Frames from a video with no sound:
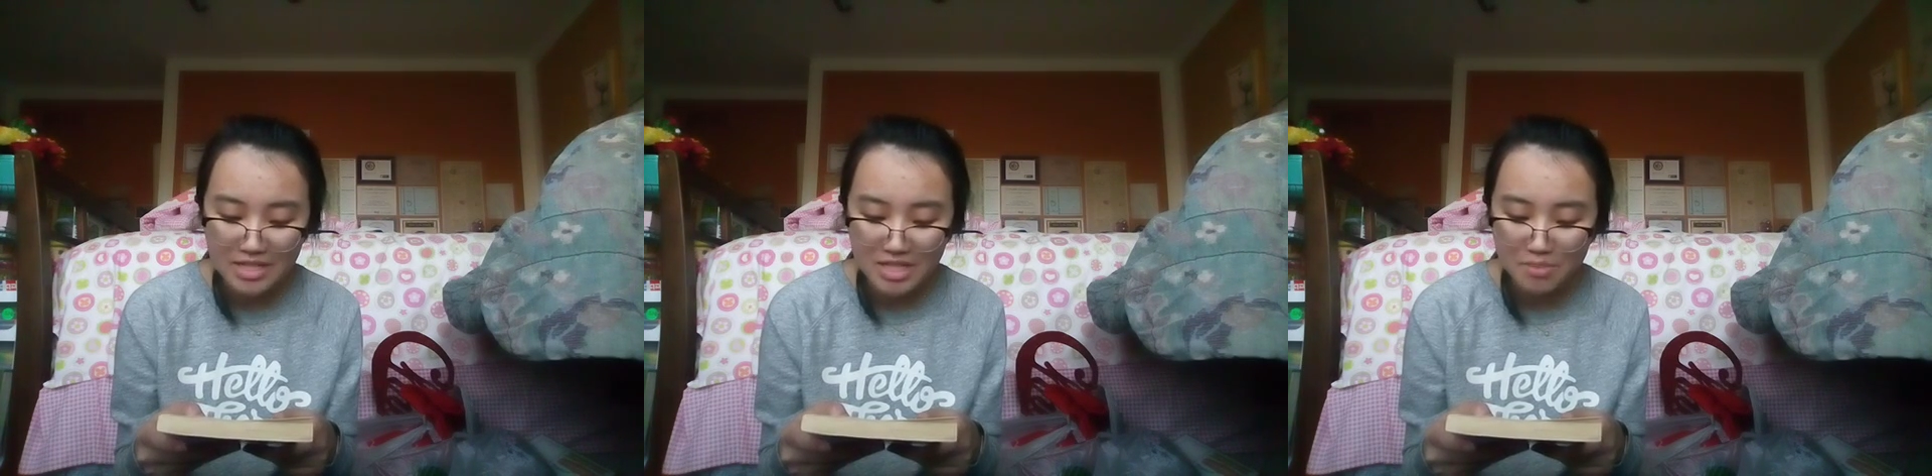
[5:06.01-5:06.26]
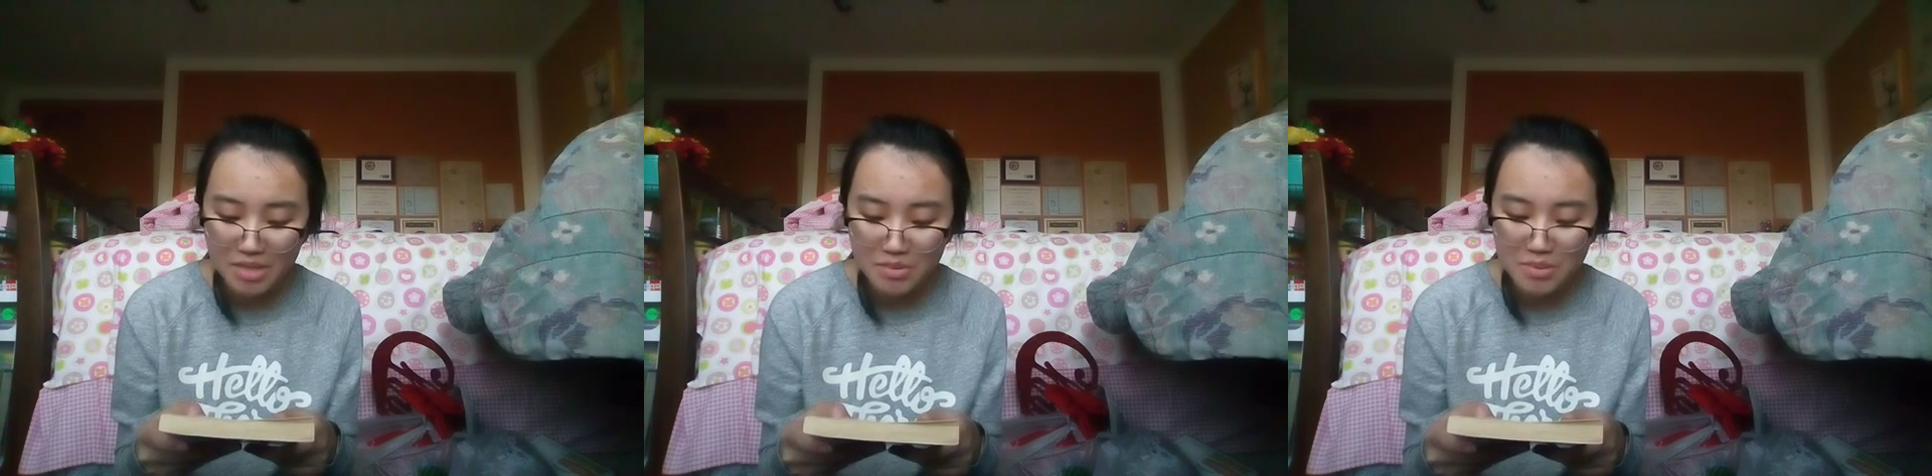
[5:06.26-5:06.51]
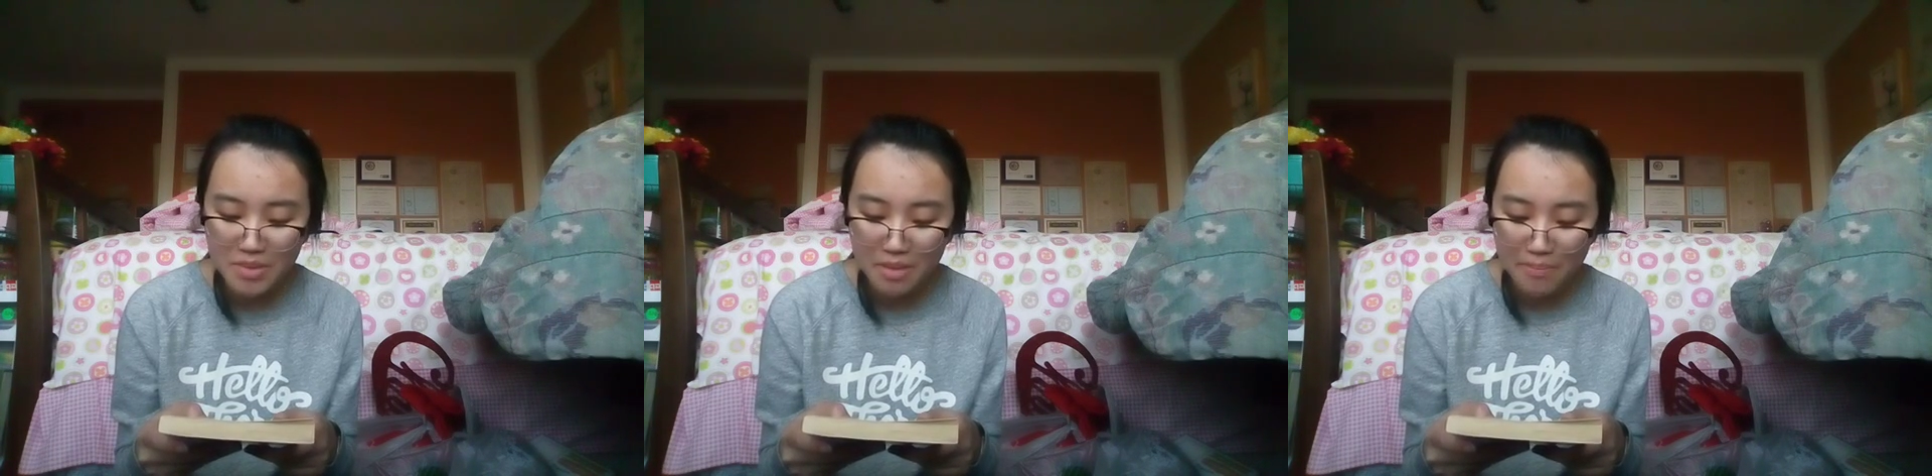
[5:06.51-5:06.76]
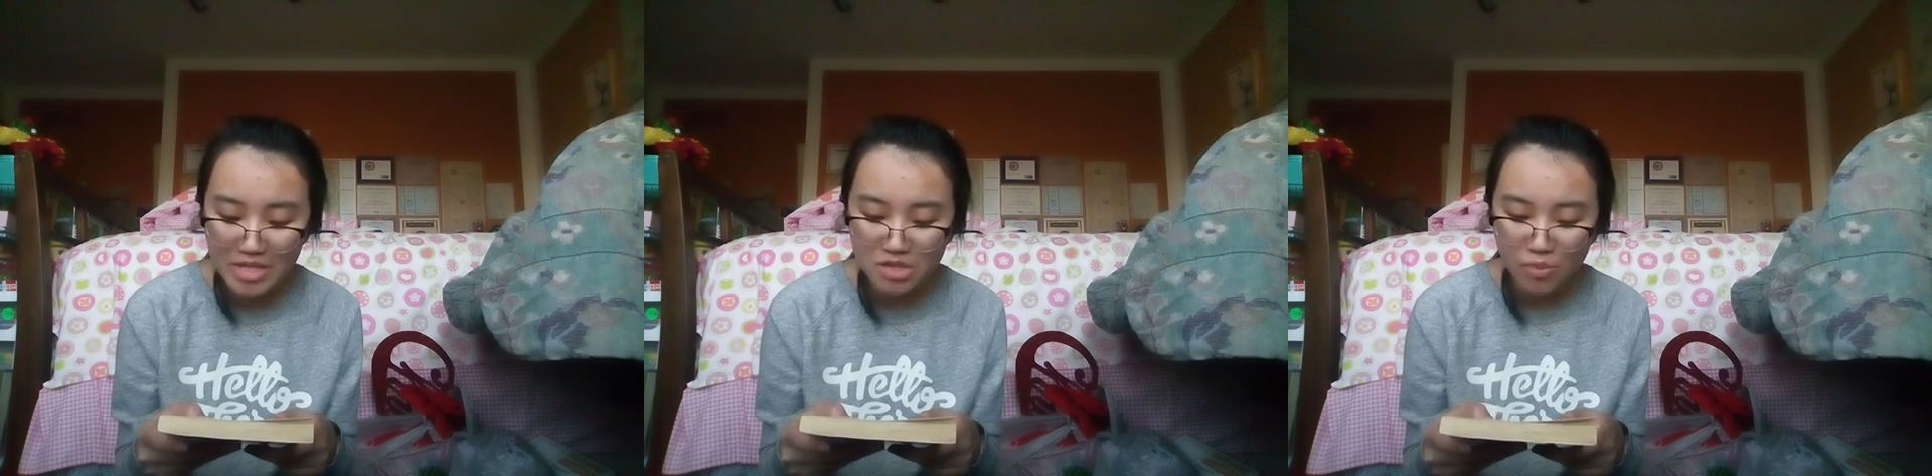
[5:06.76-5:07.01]
can sometimes be
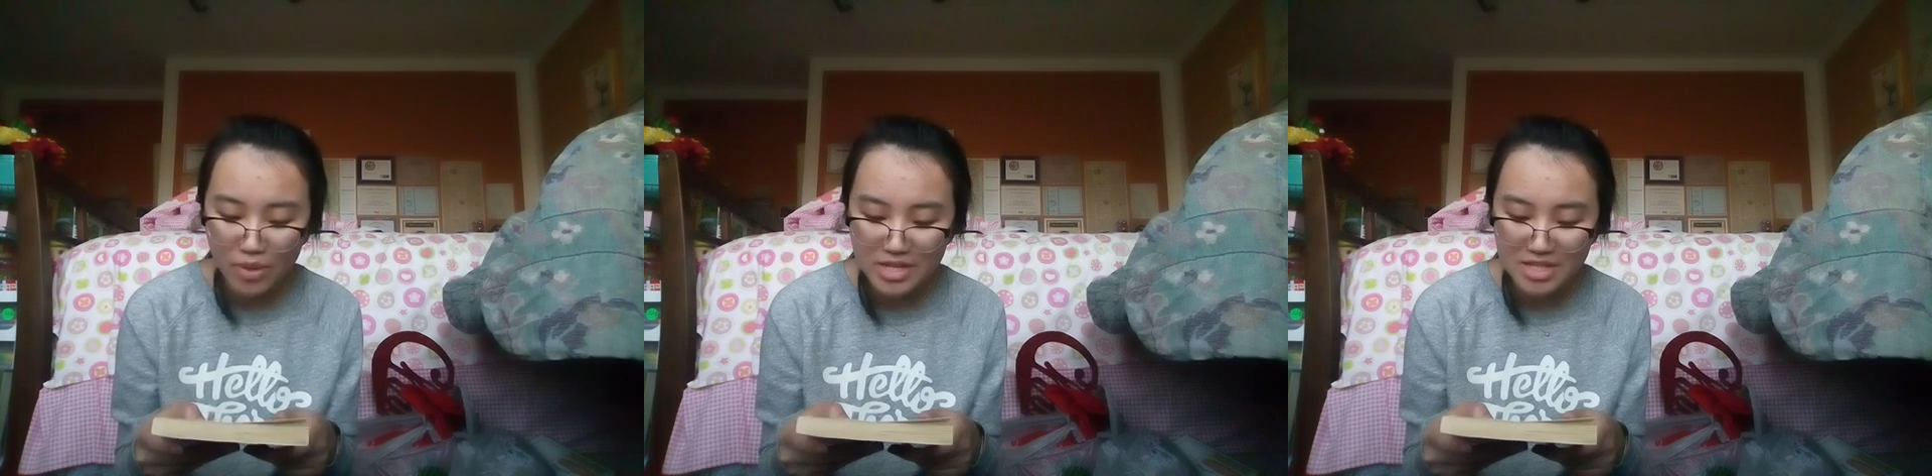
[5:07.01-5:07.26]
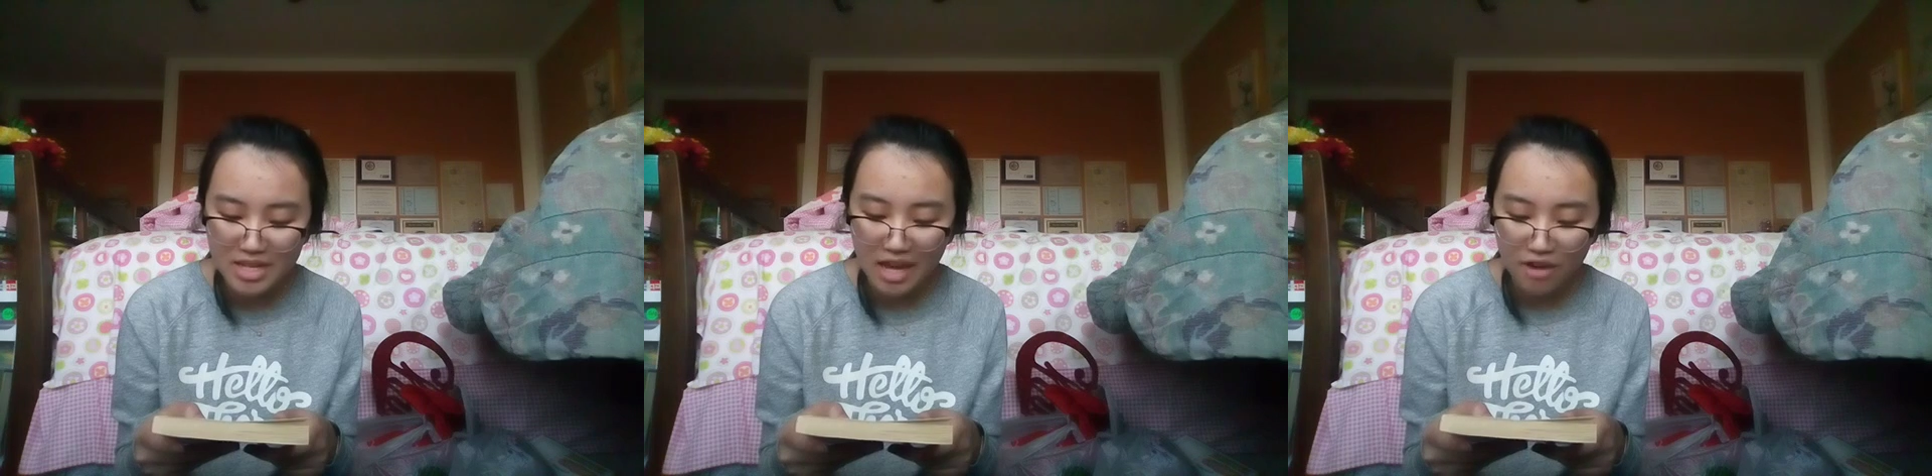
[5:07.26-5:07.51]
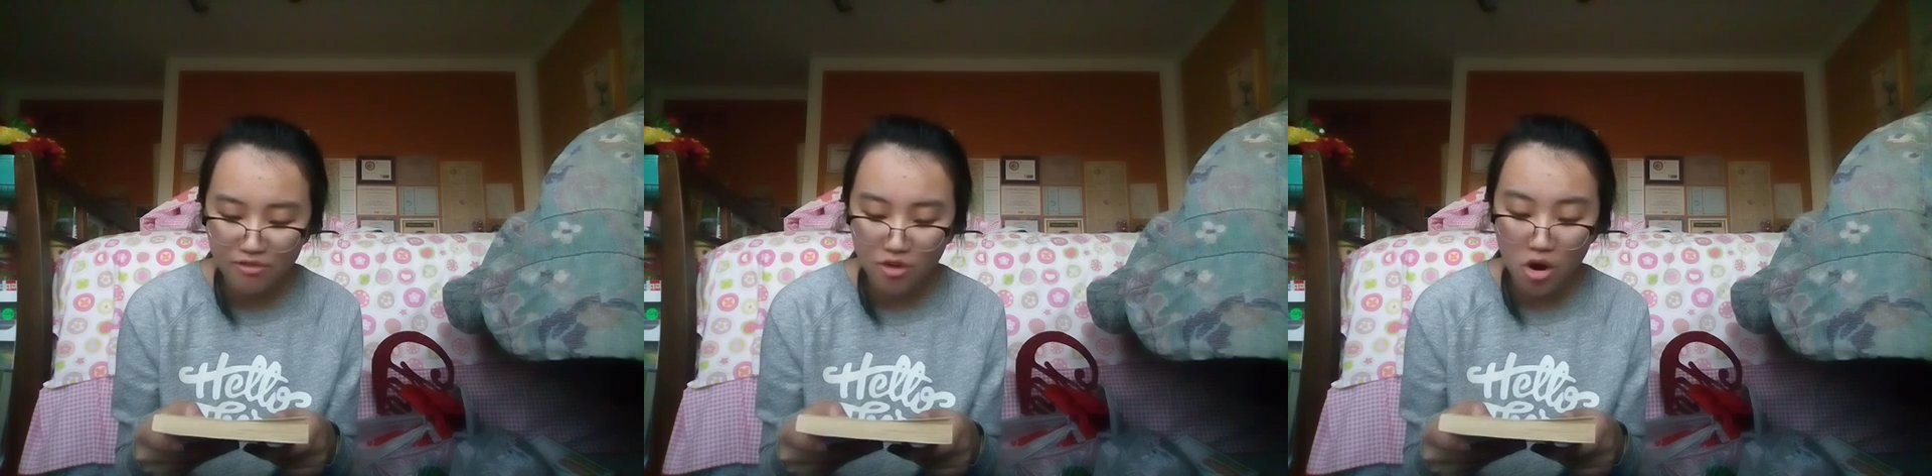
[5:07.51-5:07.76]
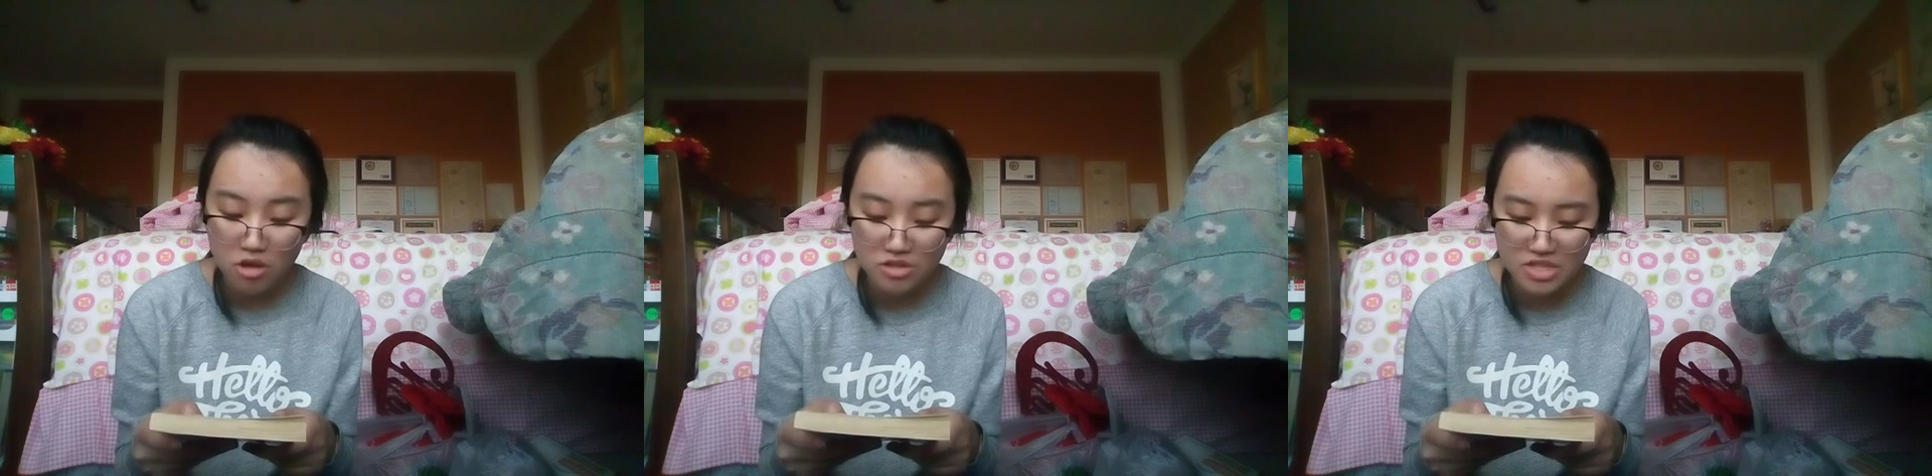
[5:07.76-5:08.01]
the best way to care
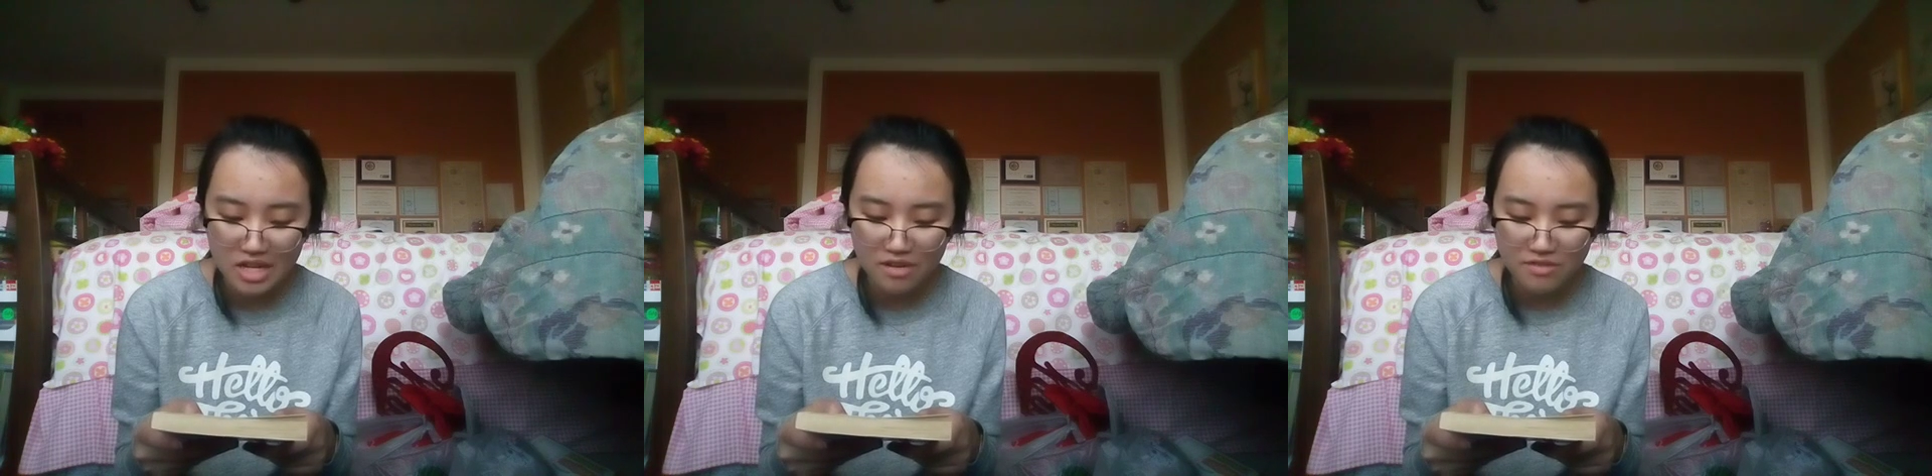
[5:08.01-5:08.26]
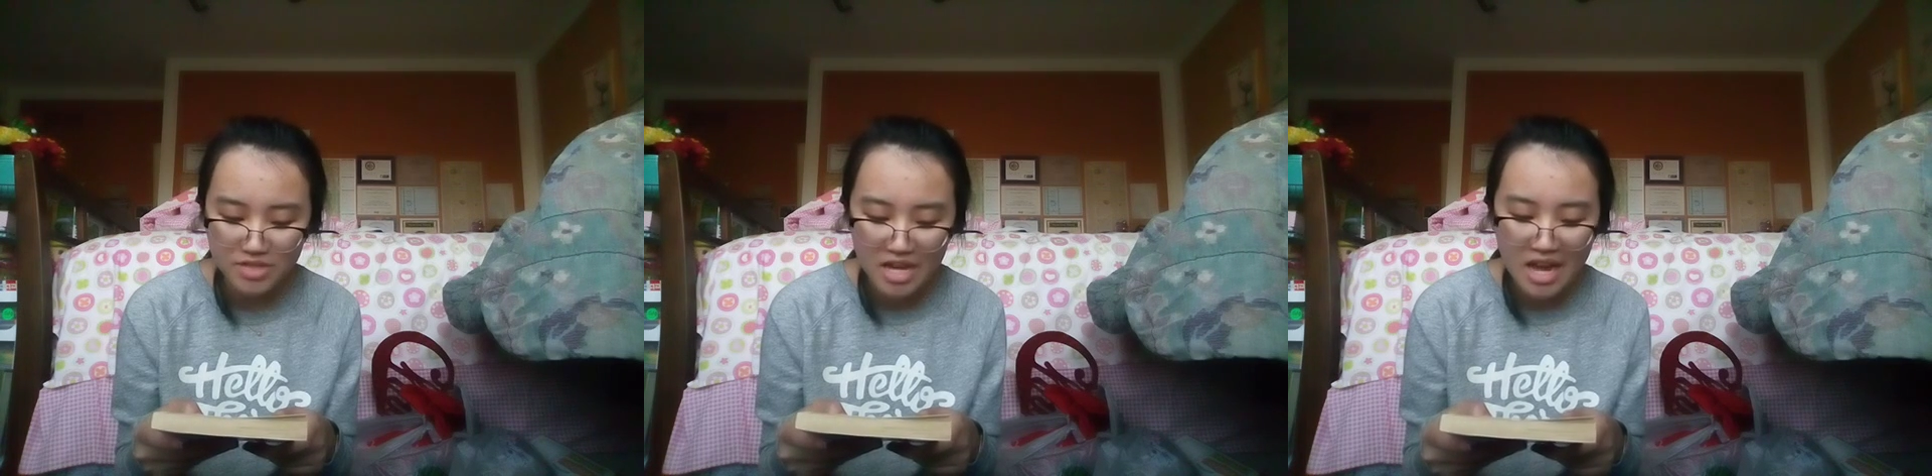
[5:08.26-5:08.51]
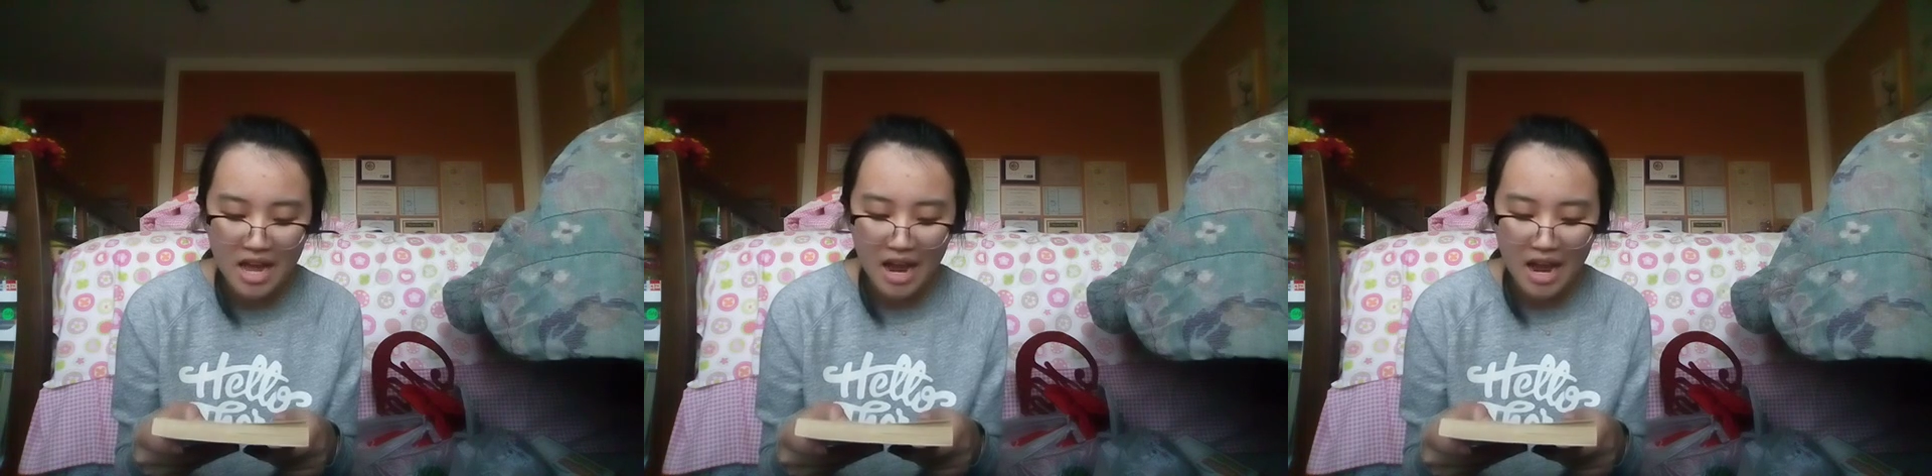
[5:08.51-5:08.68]
for ourselves.